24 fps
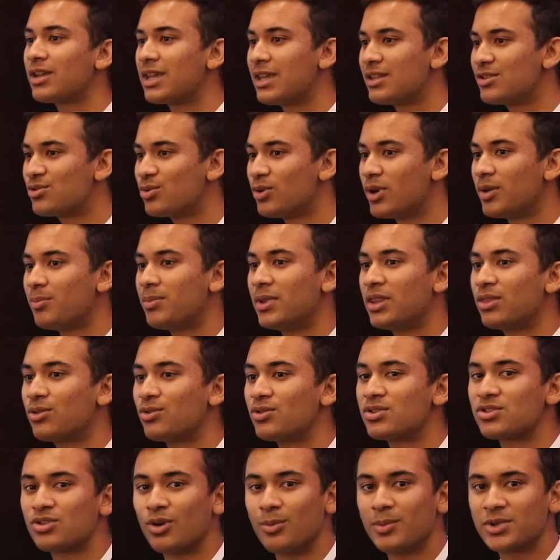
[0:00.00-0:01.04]
kids who had been
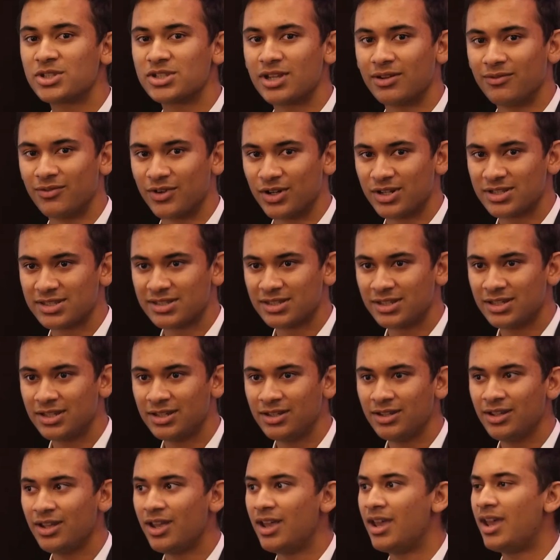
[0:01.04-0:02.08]
through so much
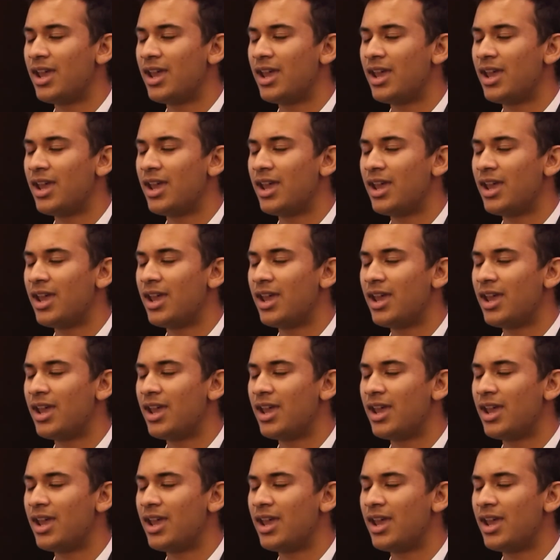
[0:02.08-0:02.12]
adversity.